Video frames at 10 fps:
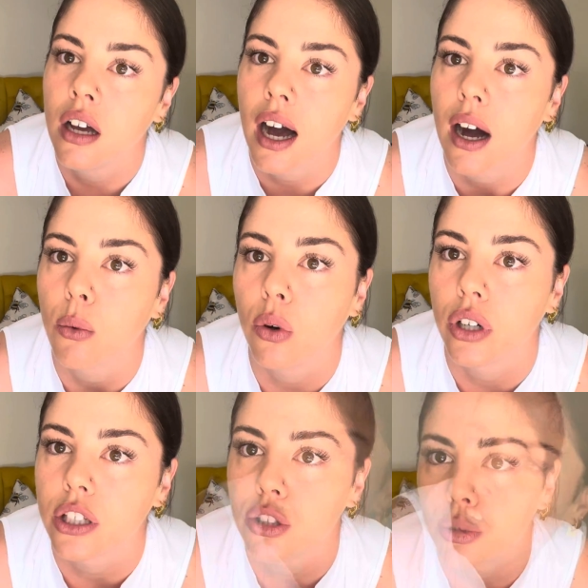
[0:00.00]
I wore
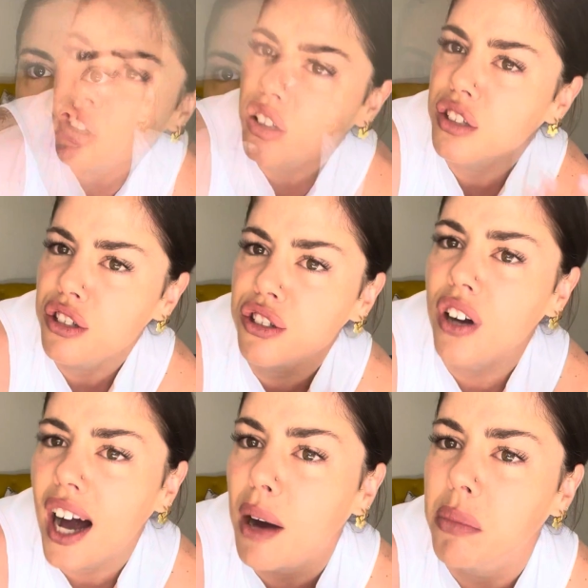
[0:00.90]
it to work. Kushusho
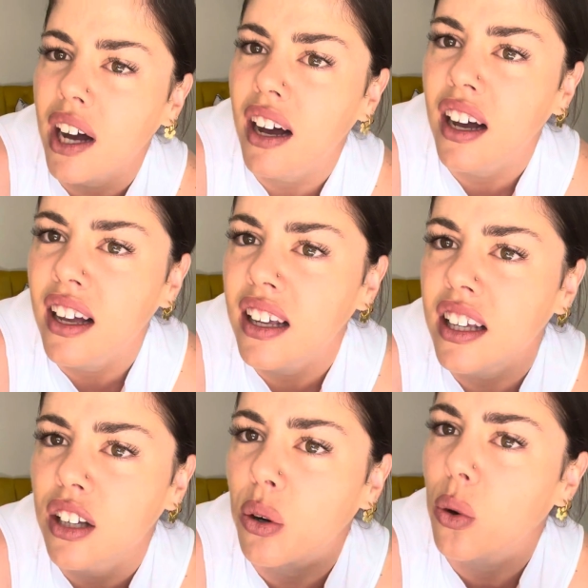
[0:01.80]
apa
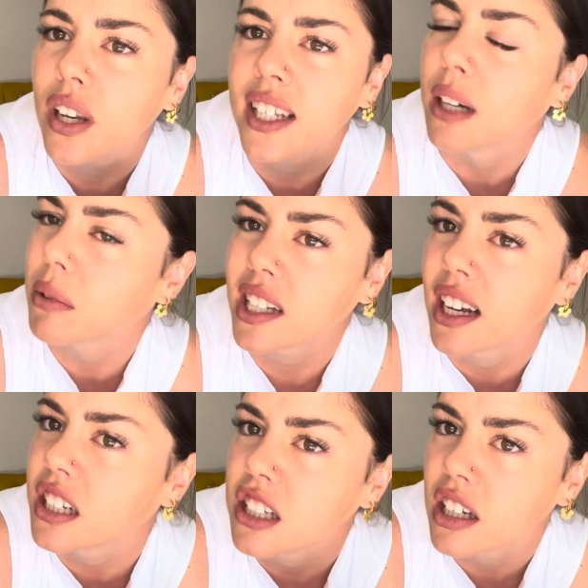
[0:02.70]
igoli
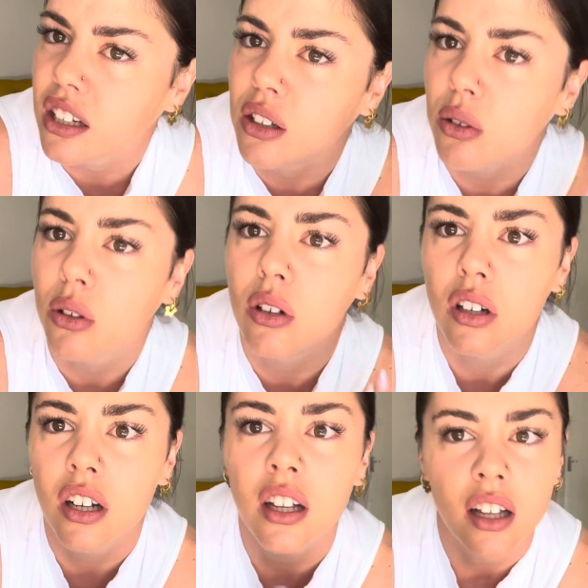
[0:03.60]
namhlanje yo.
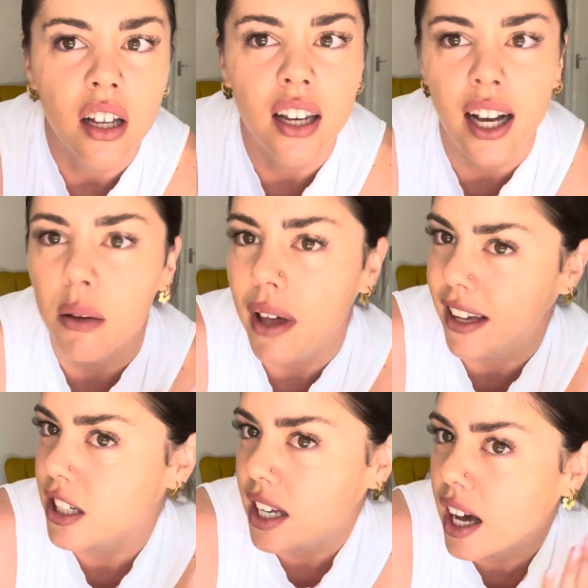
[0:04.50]
Like, I'm
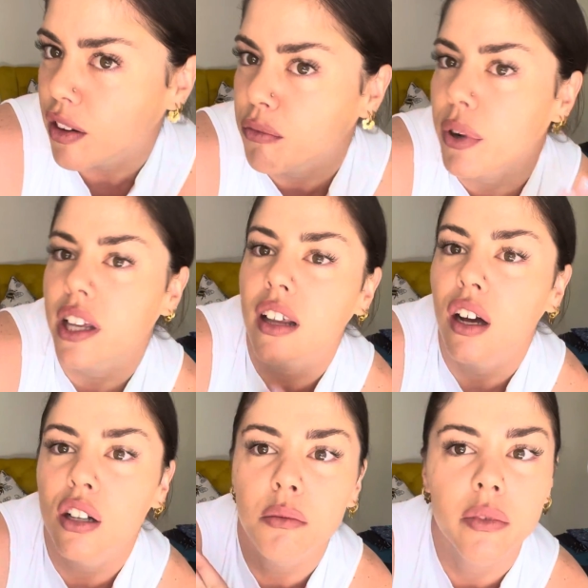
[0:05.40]
actually out of breath. I
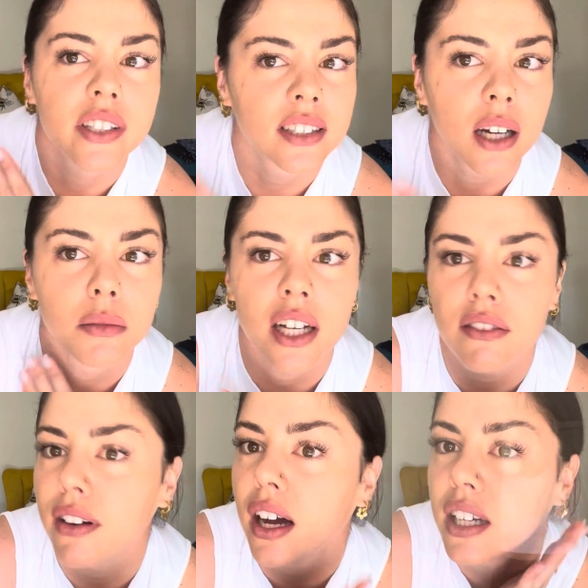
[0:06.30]
hope this comes out
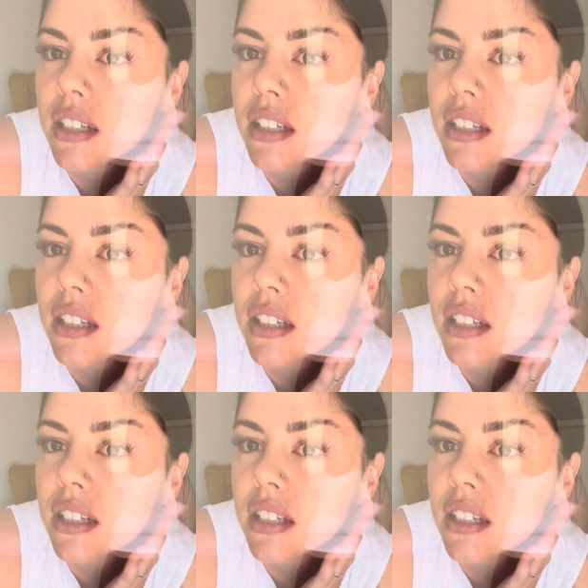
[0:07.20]
fine.